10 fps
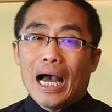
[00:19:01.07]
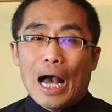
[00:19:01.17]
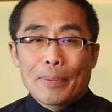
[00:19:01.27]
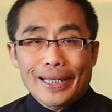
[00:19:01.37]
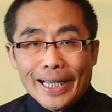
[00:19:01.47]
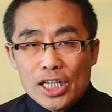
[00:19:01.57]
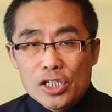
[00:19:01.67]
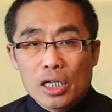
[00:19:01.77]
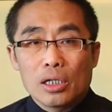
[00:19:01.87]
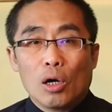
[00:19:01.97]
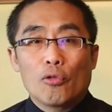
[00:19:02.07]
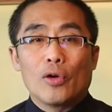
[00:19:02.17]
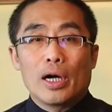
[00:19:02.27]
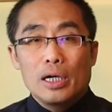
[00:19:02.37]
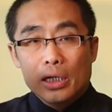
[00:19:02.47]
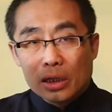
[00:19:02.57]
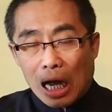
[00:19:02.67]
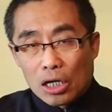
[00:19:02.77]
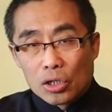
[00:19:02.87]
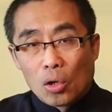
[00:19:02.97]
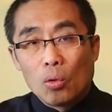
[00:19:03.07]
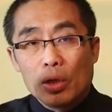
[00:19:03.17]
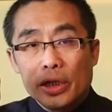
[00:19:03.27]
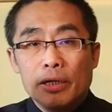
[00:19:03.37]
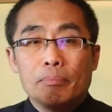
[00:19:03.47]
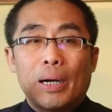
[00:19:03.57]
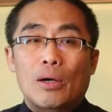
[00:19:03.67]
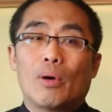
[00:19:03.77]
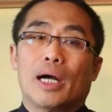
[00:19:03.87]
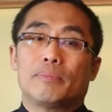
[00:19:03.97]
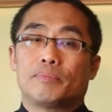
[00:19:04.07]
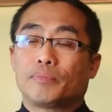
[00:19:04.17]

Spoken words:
Application of Gang Rou in Ba Gua.